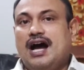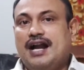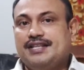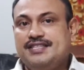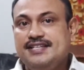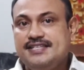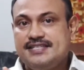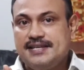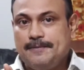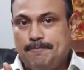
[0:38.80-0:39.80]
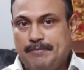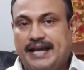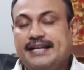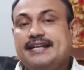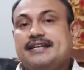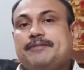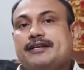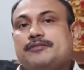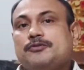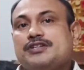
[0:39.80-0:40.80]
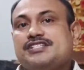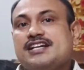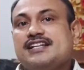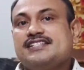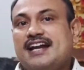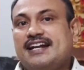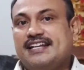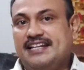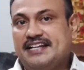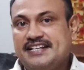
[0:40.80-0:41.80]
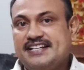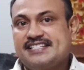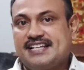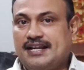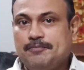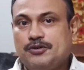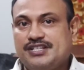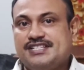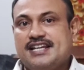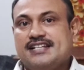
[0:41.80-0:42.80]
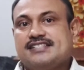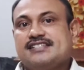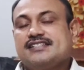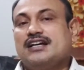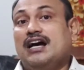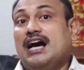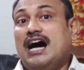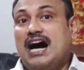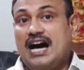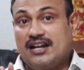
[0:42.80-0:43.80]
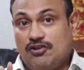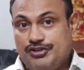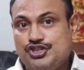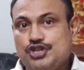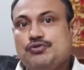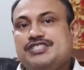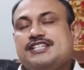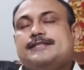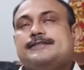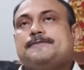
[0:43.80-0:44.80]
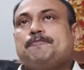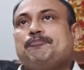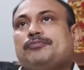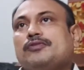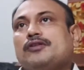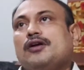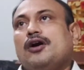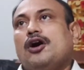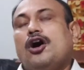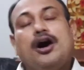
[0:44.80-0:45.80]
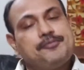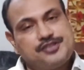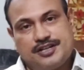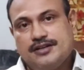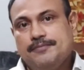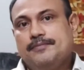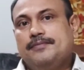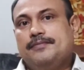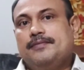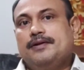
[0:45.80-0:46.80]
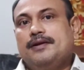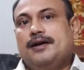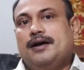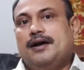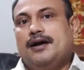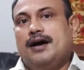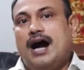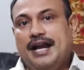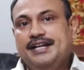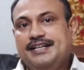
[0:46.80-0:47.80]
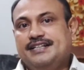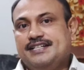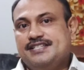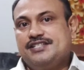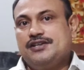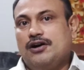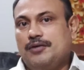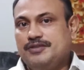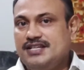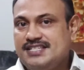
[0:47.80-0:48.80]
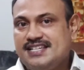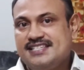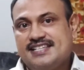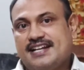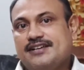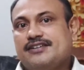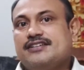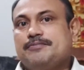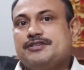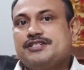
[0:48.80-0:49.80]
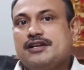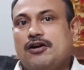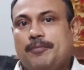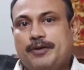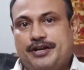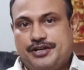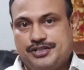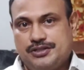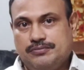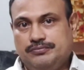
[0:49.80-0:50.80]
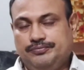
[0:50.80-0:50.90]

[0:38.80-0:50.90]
and these magnetic vector potentials and electric scalar potentials are consequences of certain identities of these secondary differential operators.